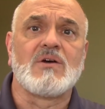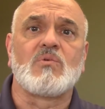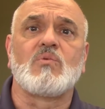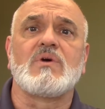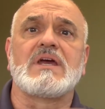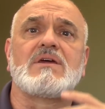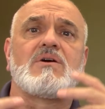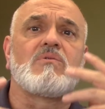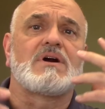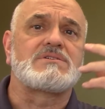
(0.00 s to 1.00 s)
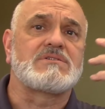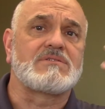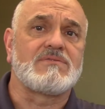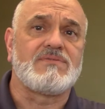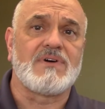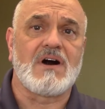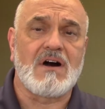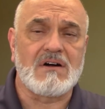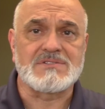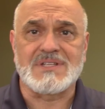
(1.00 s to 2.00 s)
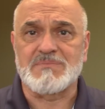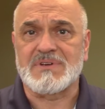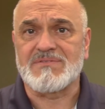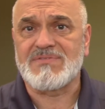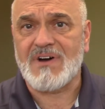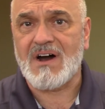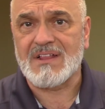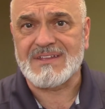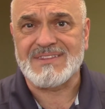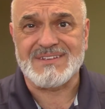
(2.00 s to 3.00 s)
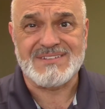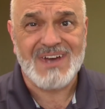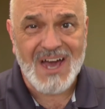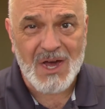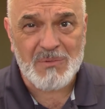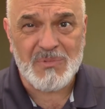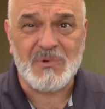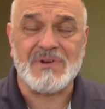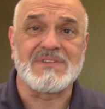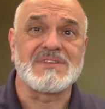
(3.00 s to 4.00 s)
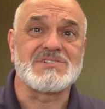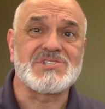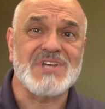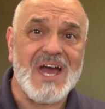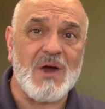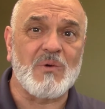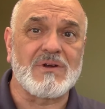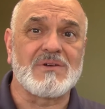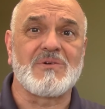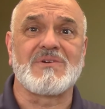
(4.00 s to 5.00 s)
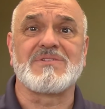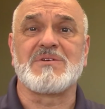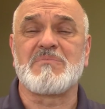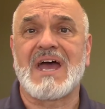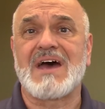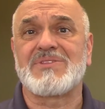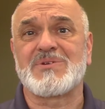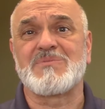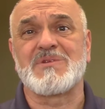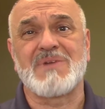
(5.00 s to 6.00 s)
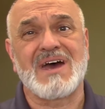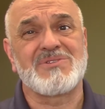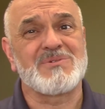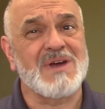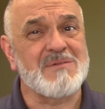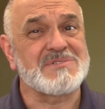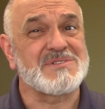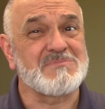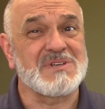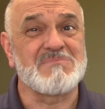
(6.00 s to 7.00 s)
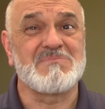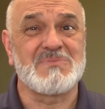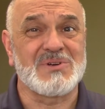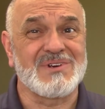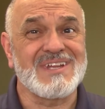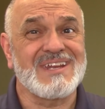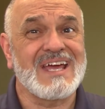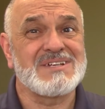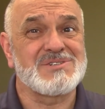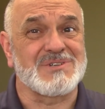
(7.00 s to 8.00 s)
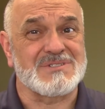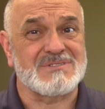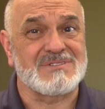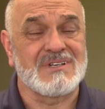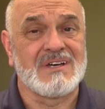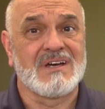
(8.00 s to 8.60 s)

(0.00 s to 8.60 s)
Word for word: We don't want you to fall, slip and fall in the tub or in the shower or in the bathroom. The bathroom happens to be pretty dangerous.